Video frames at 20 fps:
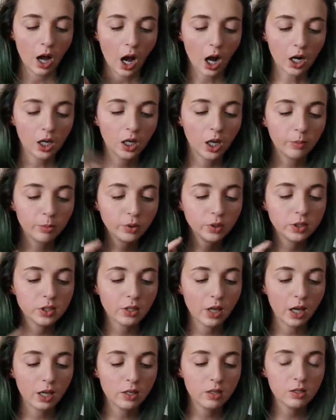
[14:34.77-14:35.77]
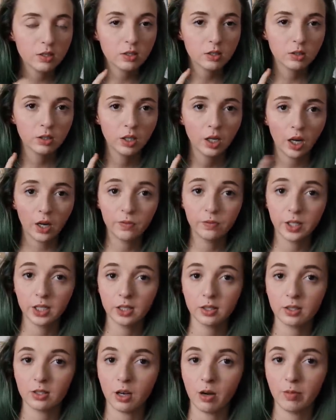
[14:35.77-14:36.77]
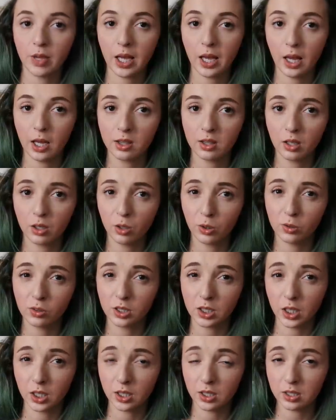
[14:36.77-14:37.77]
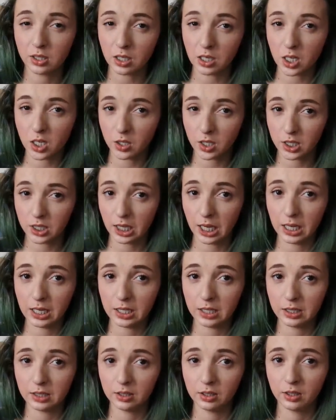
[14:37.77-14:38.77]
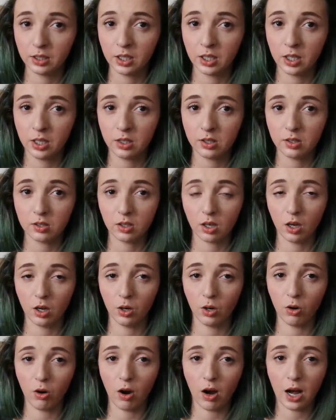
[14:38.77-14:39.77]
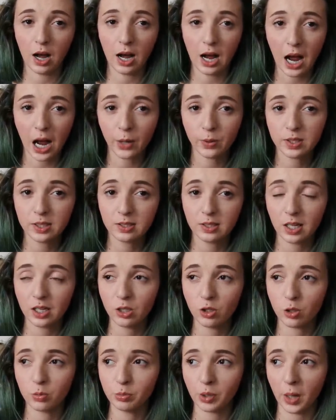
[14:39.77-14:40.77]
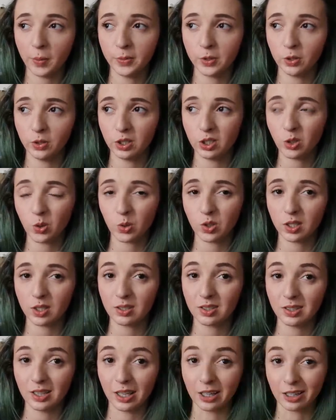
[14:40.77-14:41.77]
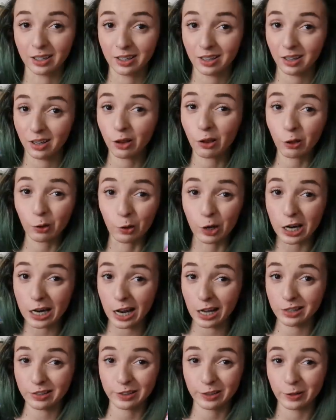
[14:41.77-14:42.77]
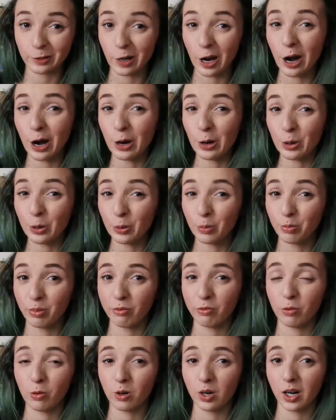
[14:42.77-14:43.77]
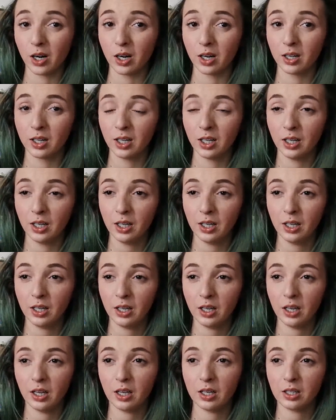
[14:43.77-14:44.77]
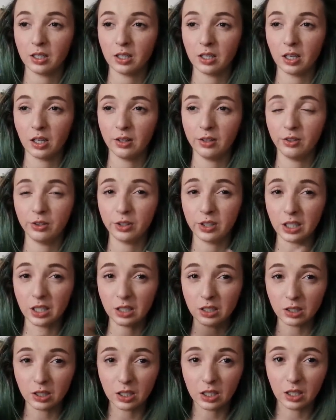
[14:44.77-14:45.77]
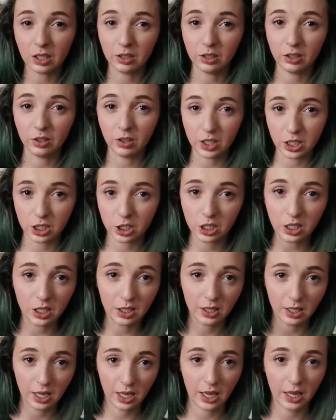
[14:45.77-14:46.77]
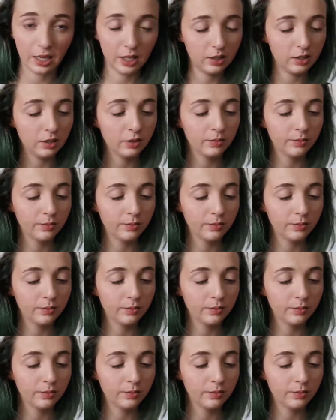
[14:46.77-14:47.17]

a couple days of this on my head though does irritate it so i would say you can probably only use this like three days in a row before little get a little itchy in the head.